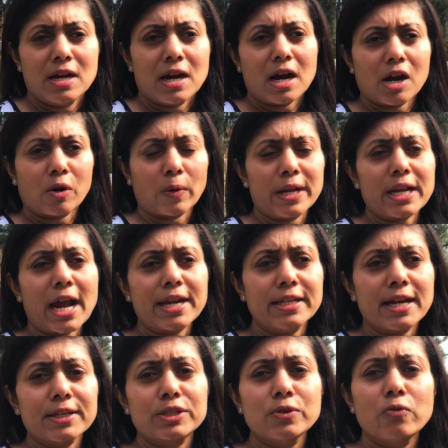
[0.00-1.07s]
a great
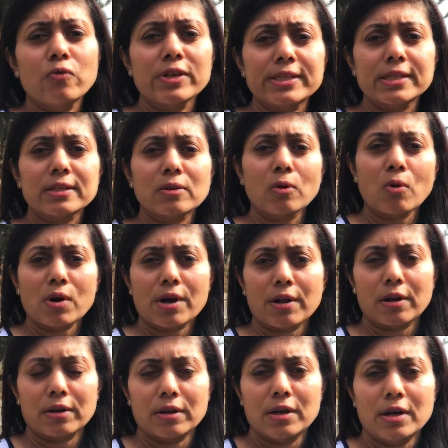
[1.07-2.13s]
idea to visit
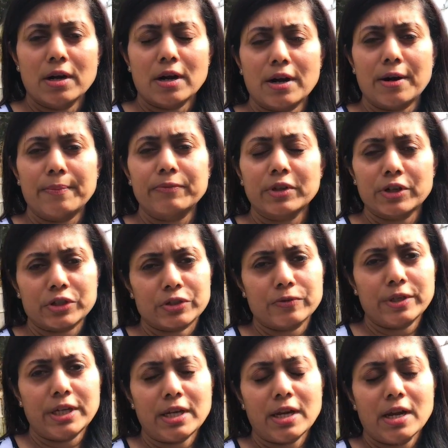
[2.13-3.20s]
local
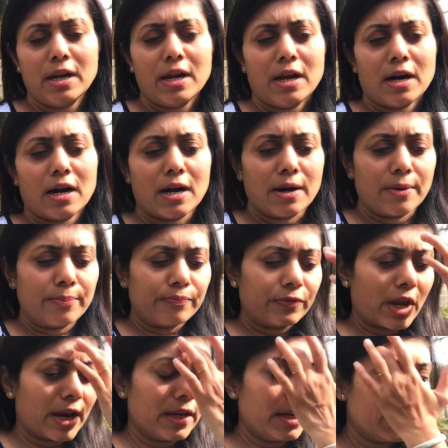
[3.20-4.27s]
nursery, and
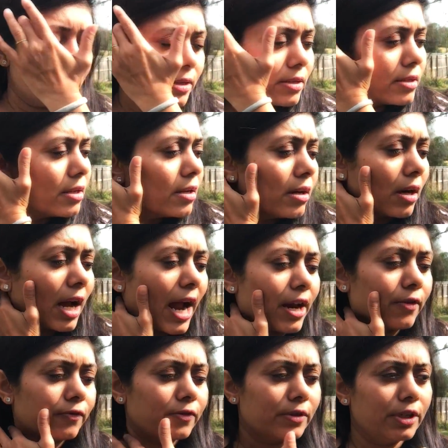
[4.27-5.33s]
it kind
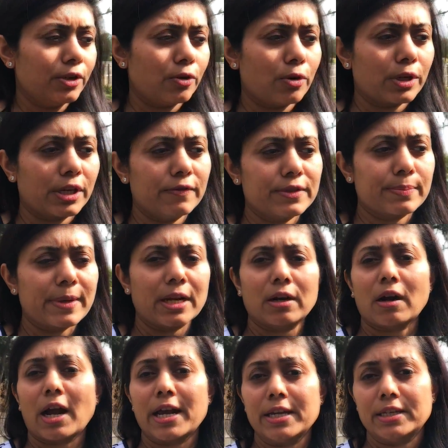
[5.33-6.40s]
of you know, gives better
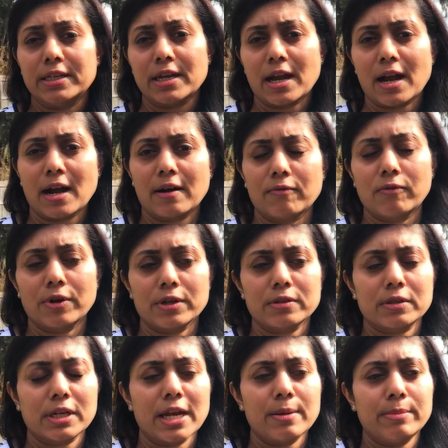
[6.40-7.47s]
idea what
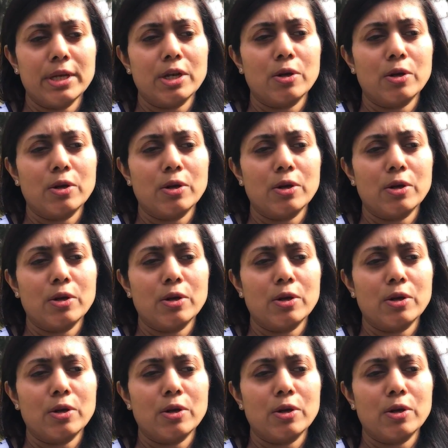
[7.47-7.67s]
can be